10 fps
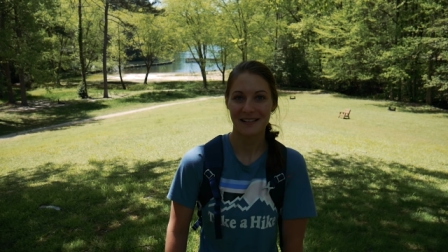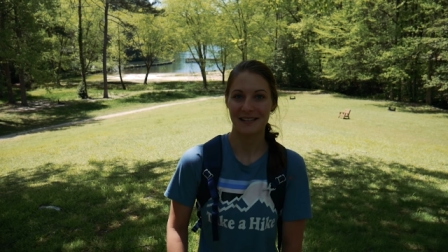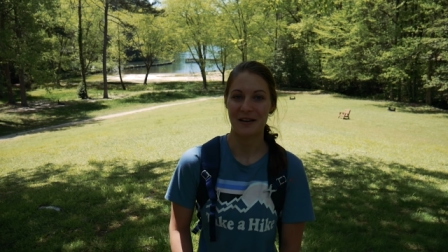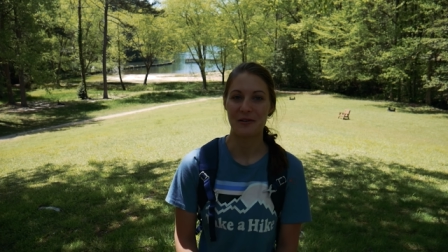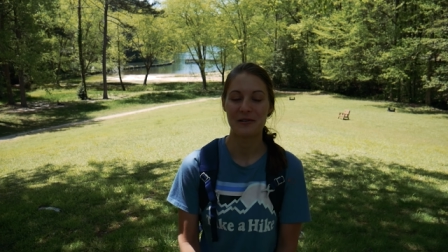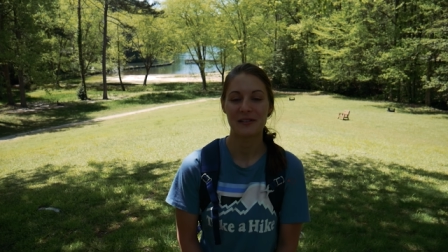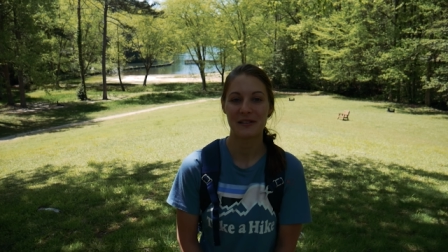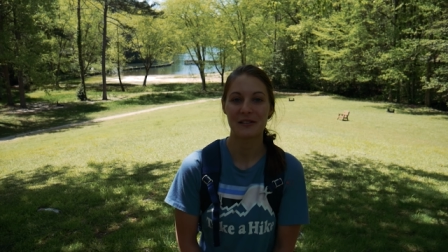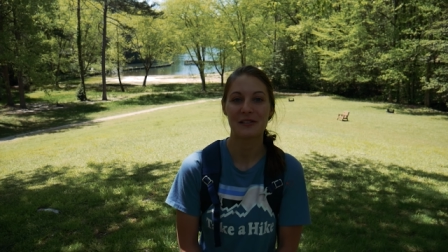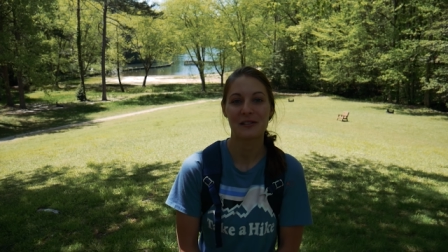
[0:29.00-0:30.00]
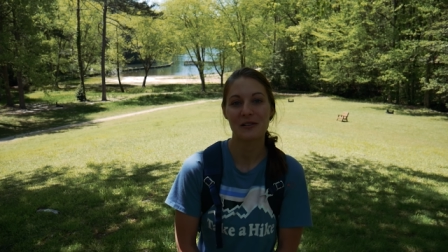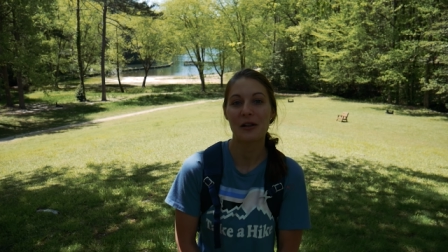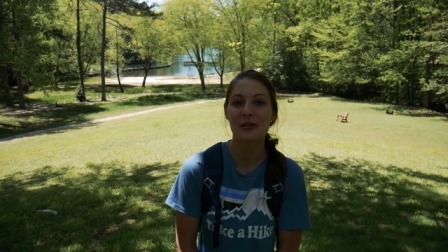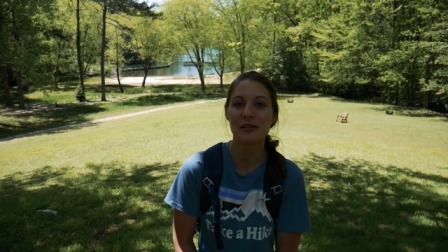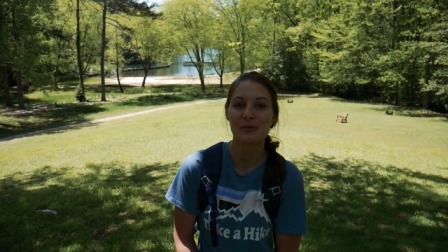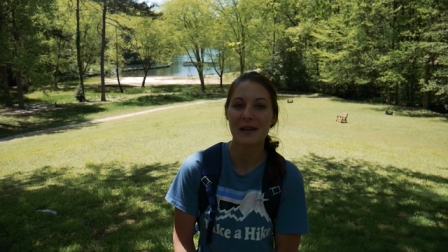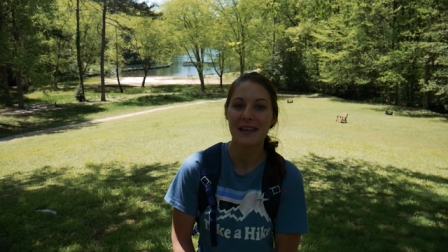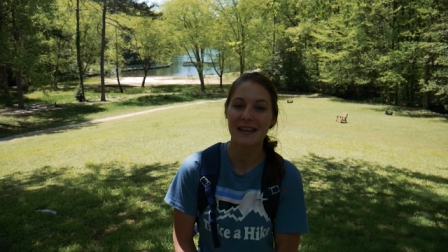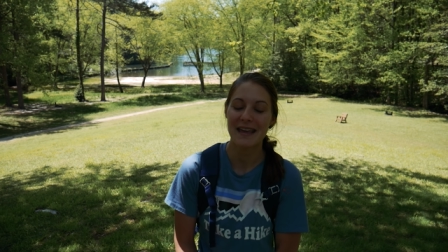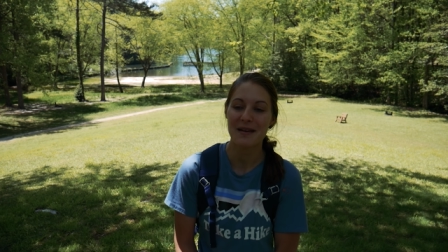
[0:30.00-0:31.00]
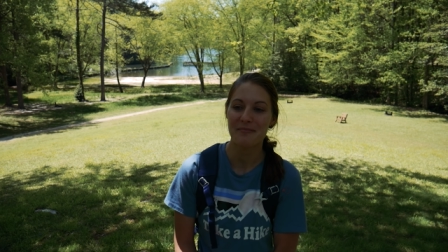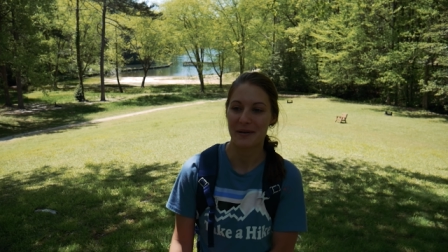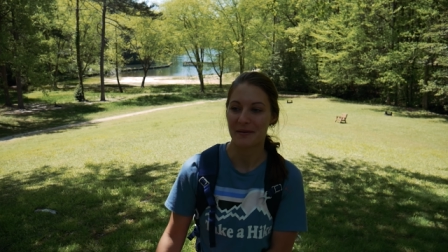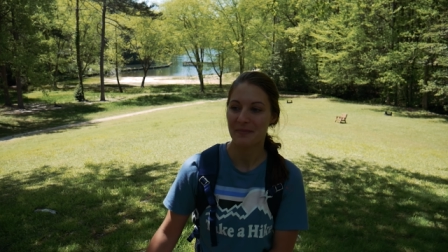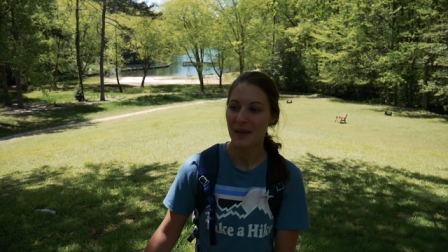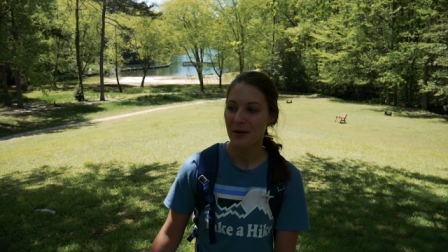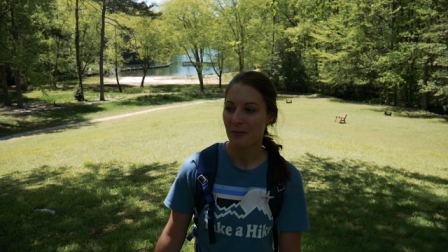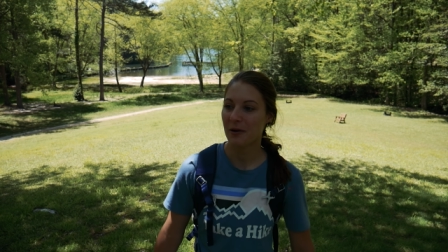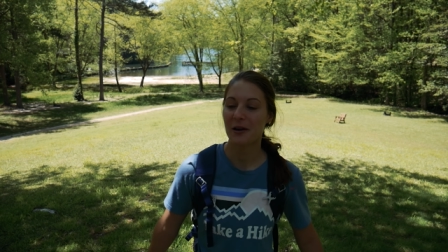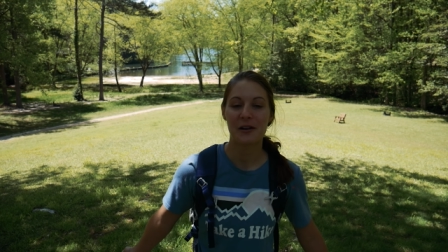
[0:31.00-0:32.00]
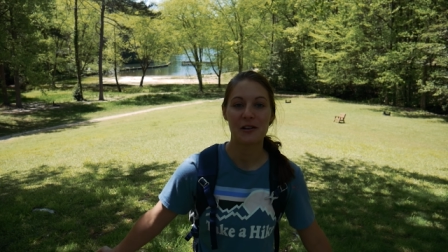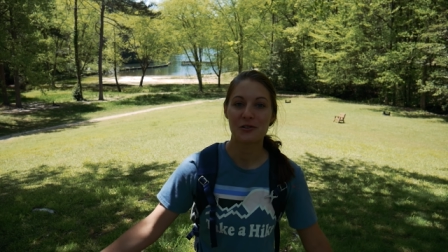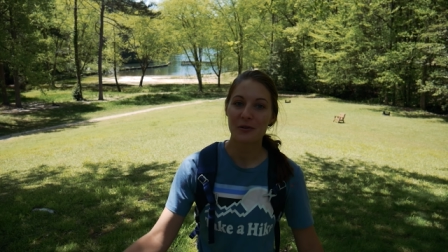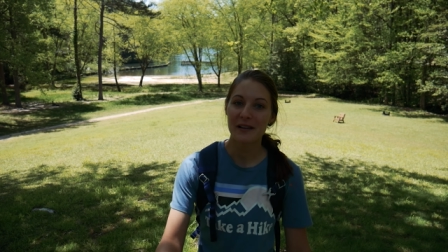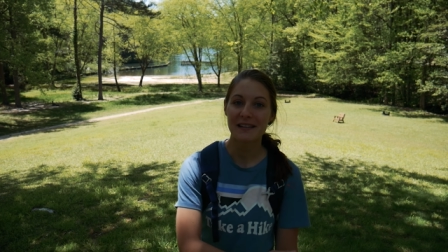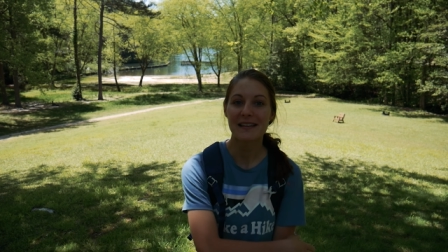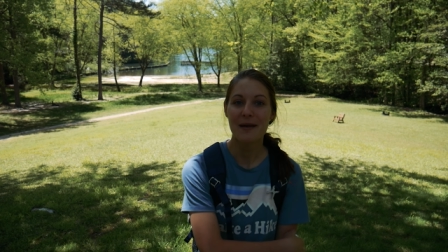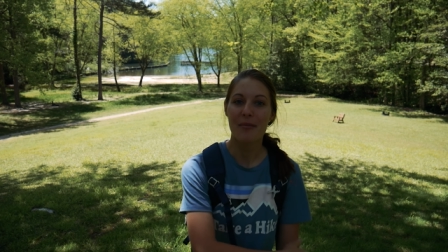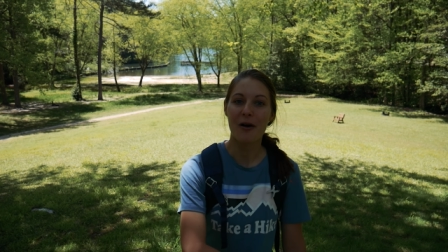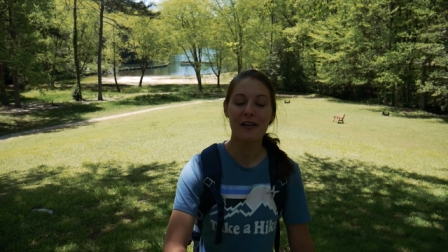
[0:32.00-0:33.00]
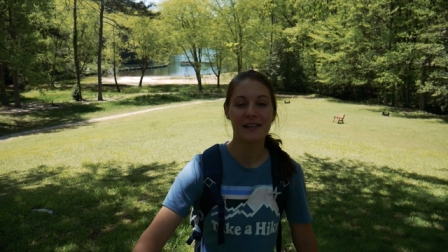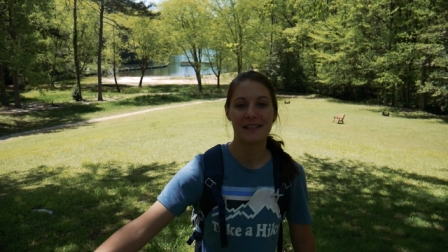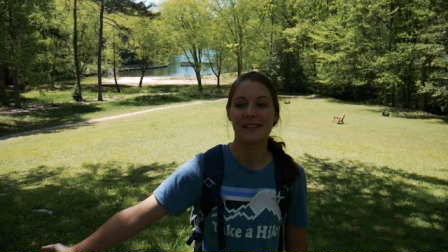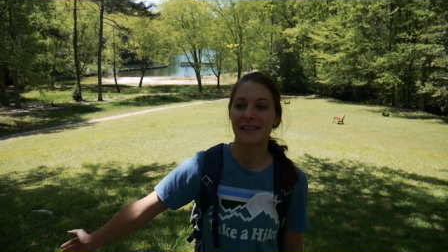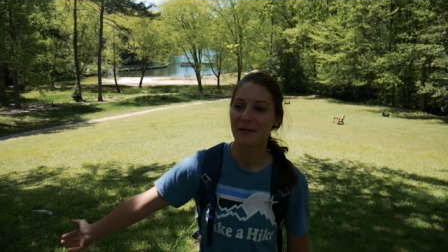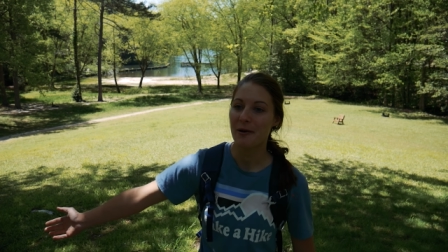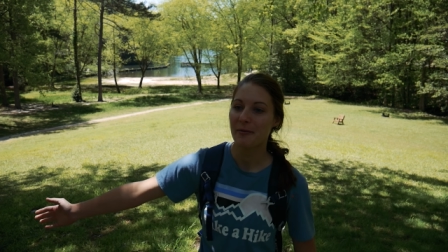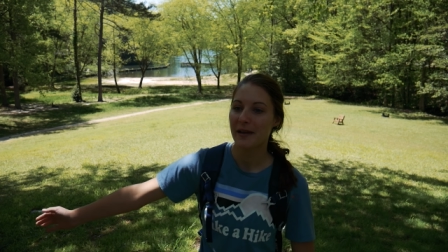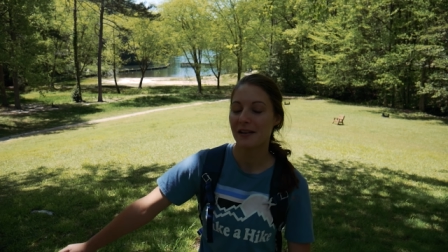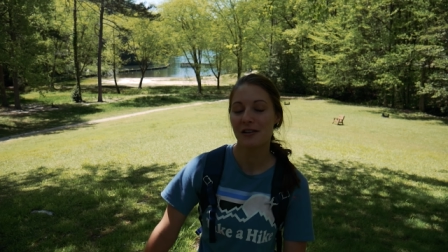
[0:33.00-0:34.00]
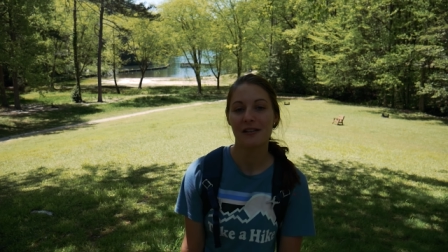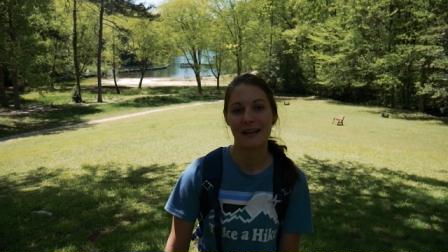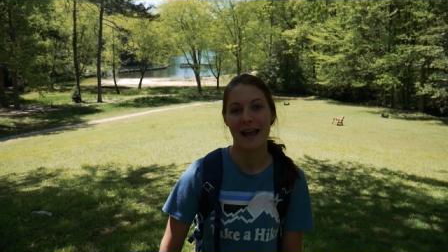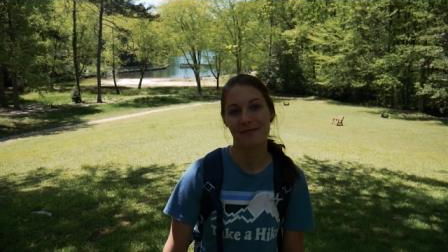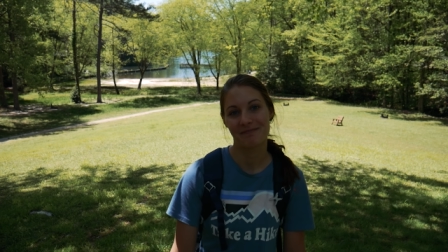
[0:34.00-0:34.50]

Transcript: So it's as close as we could get, but we're gonna enjoy the state park and see what we can do today.